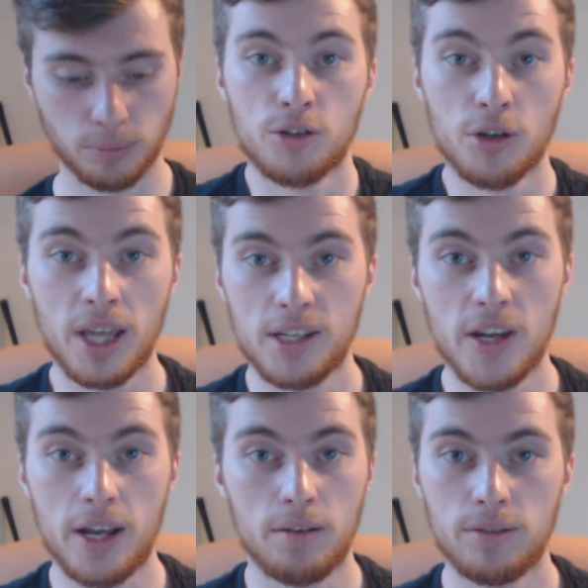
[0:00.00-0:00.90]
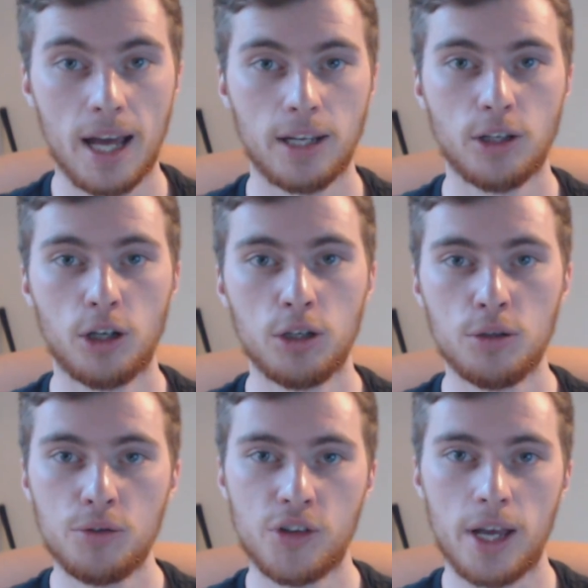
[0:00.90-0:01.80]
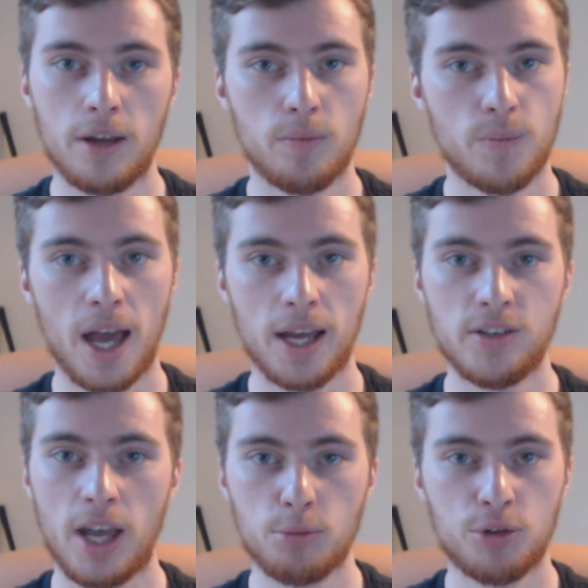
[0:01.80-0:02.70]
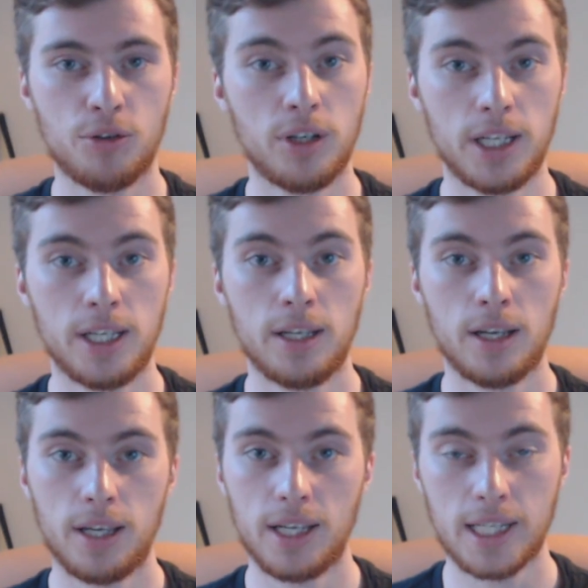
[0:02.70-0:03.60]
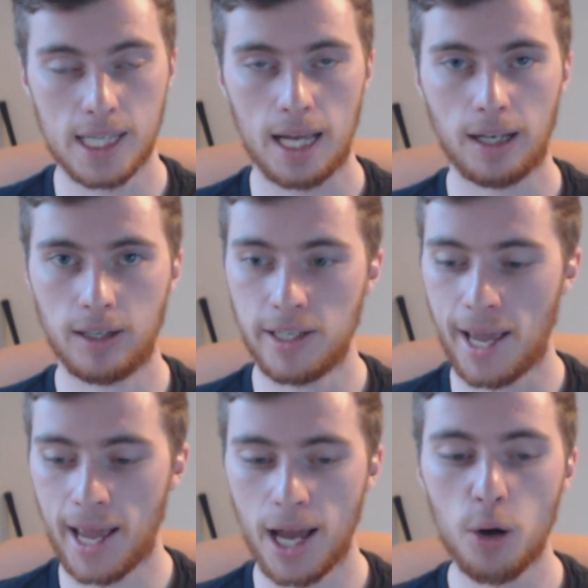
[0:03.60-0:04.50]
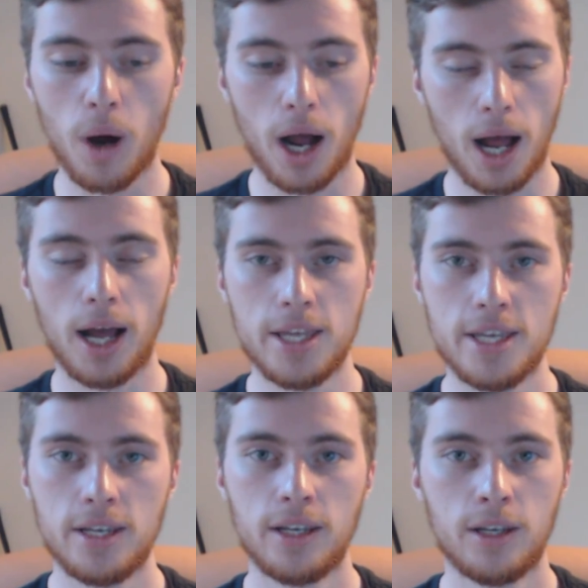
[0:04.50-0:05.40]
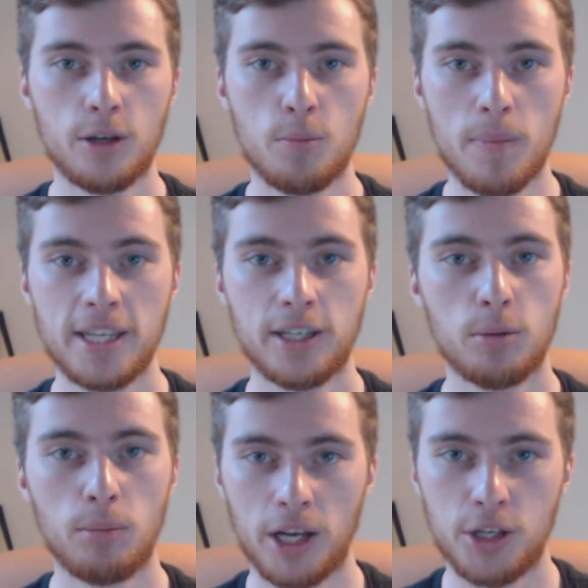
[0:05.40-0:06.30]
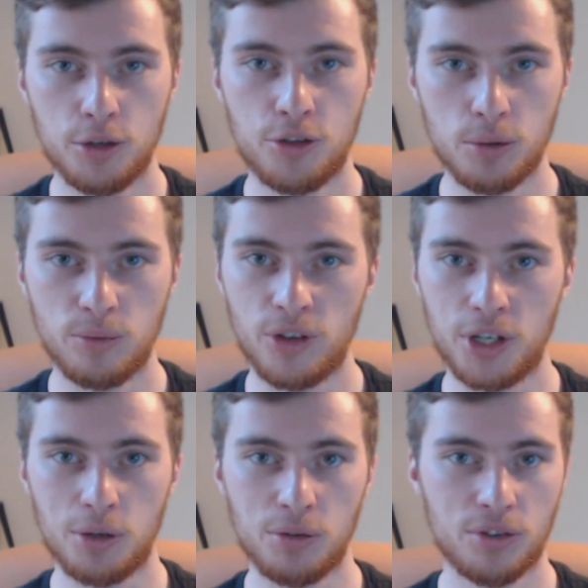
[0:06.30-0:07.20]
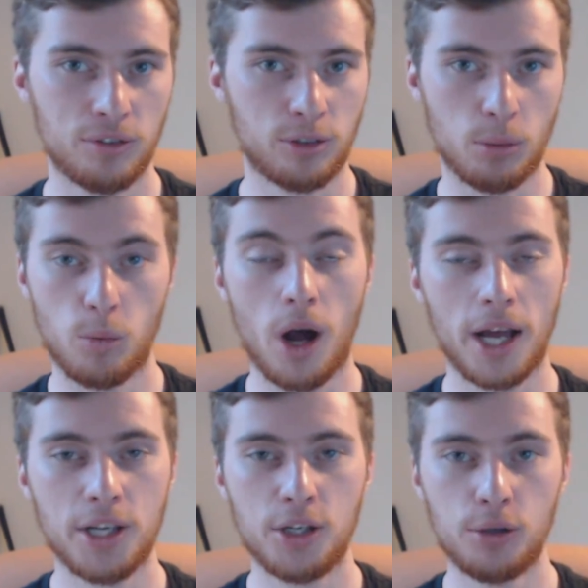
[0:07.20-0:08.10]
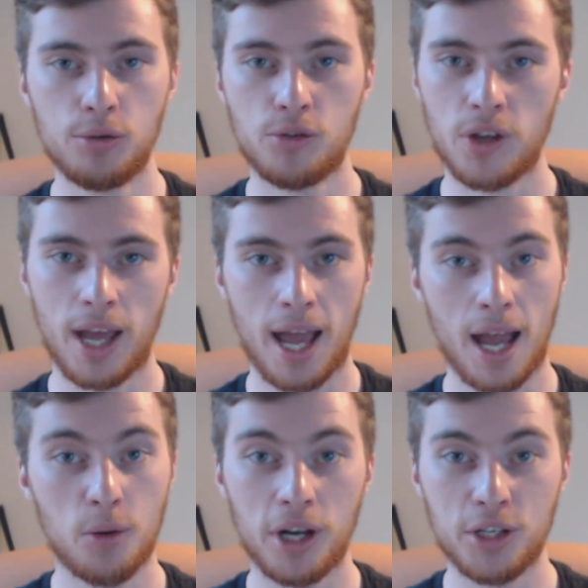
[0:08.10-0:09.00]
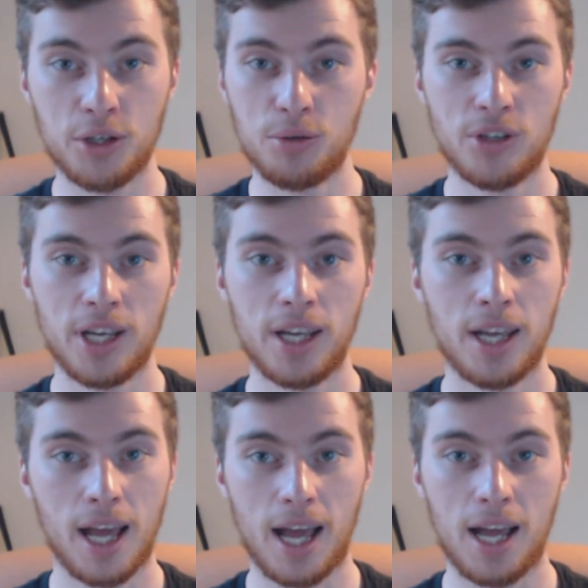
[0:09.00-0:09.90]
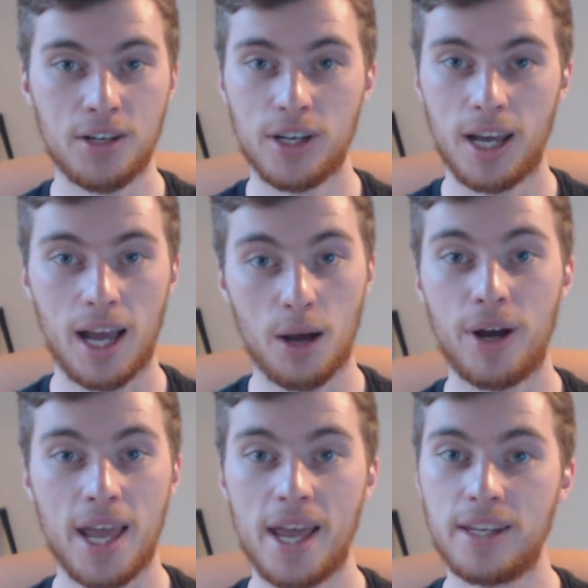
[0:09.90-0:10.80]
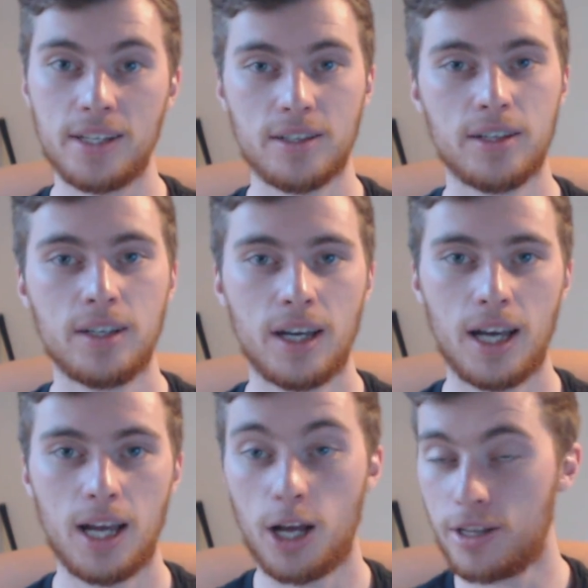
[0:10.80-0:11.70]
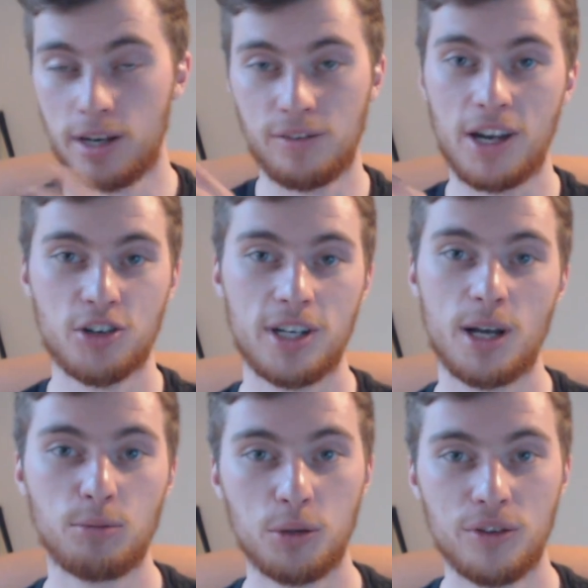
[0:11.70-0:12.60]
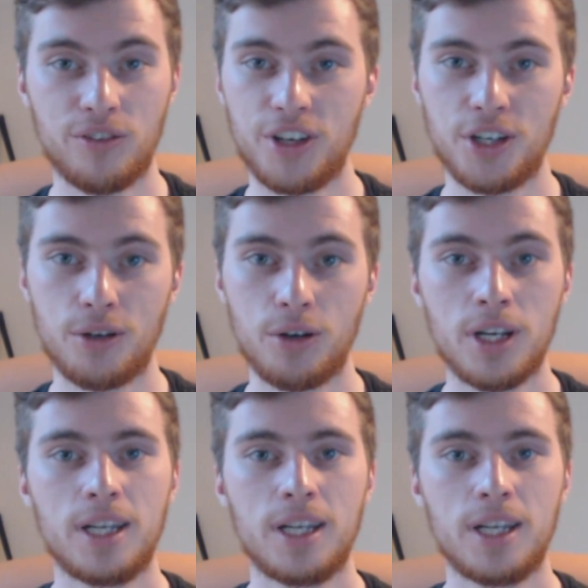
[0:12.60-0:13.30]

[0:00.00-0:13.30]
So that's it. That concludes it. That is absolutely exactly how I make my YouTube videos, from what I use, how I use it, and how I edit, and then eventually upload the video.